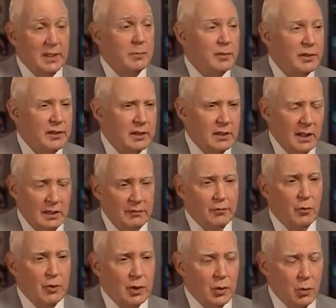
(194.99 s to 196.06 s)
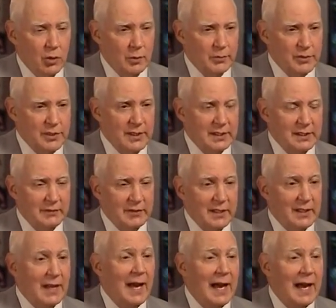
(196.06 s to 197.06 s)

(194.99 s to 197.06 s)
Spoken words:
Kimberly-Clark, 4.25% dividend.